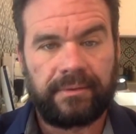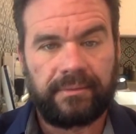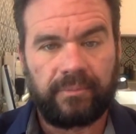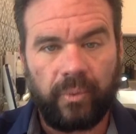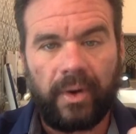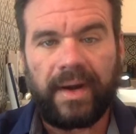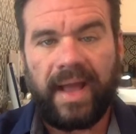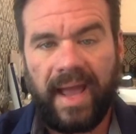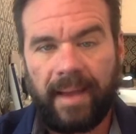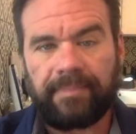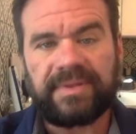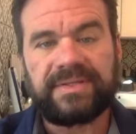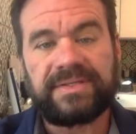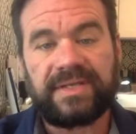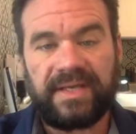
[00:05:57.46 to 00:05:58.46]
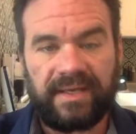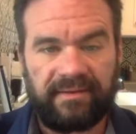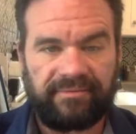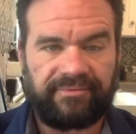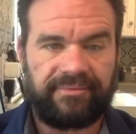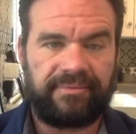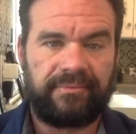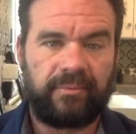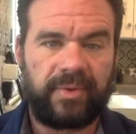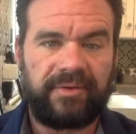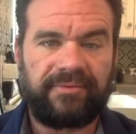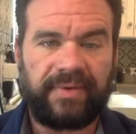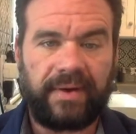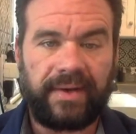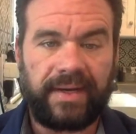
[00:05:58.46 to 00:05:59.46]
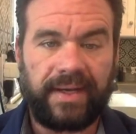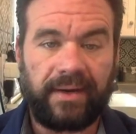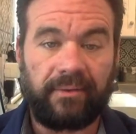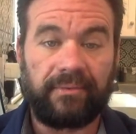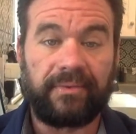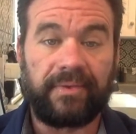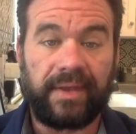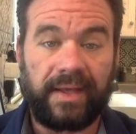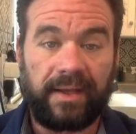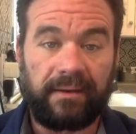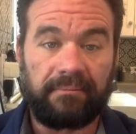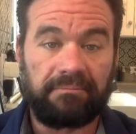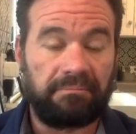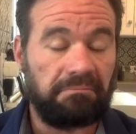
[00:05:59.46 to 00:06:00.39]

What happens if we find out that